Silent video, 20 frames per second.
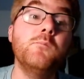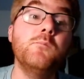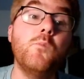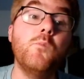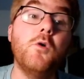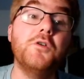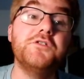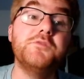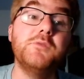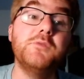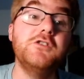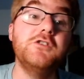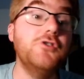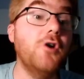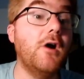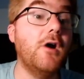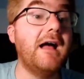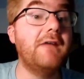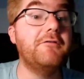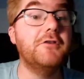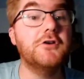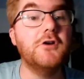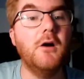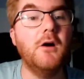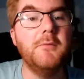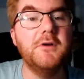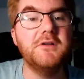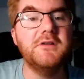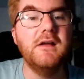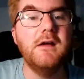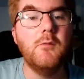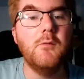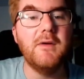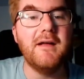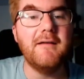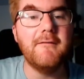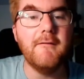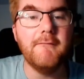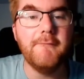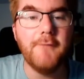What do we not have in common? We
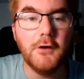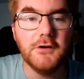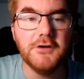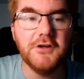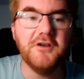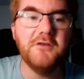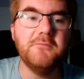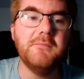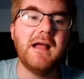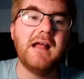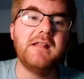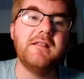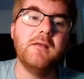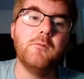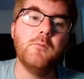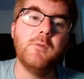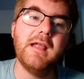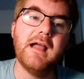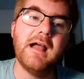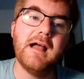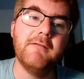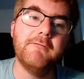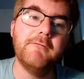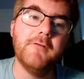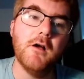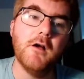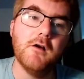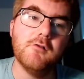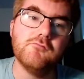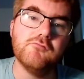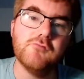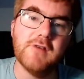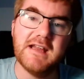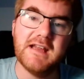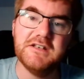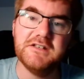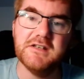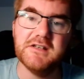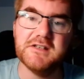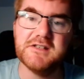have a volume and then we have a
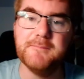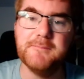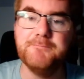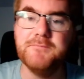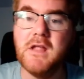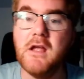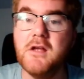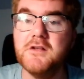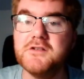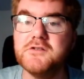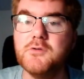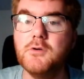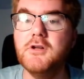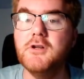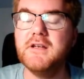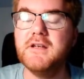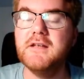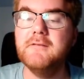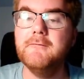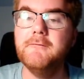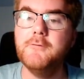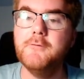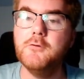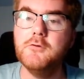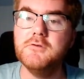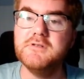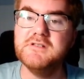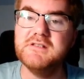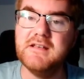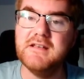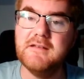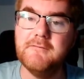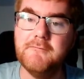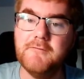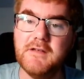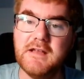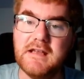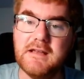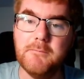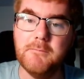radius. So we're looking for
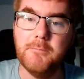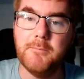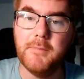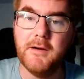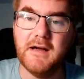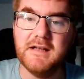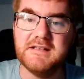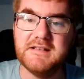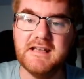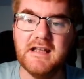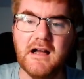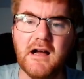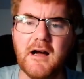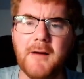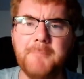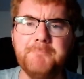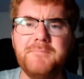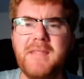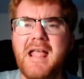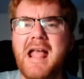dv by dr.